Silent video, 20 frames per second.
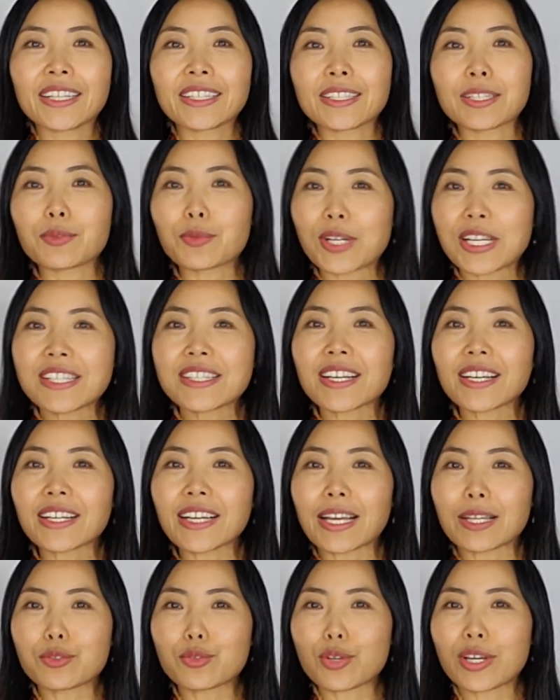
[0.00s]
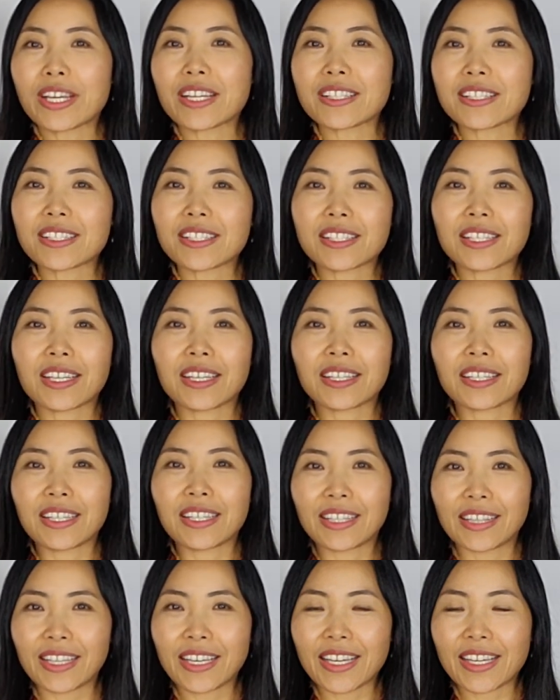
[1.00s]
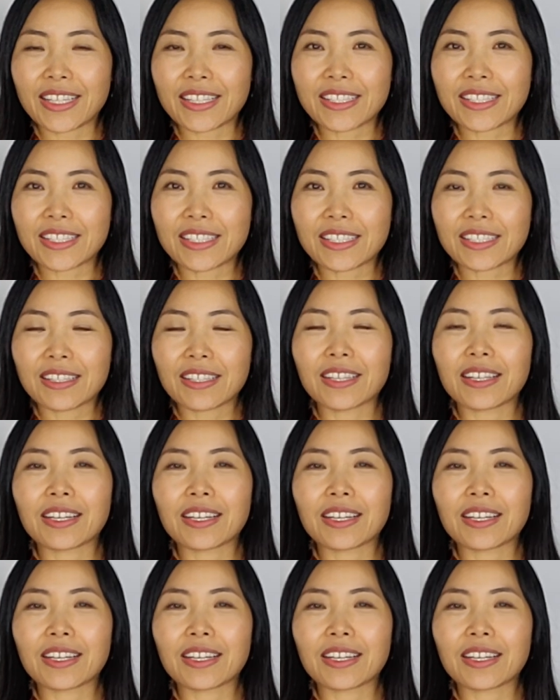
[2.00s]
The reason I dress in this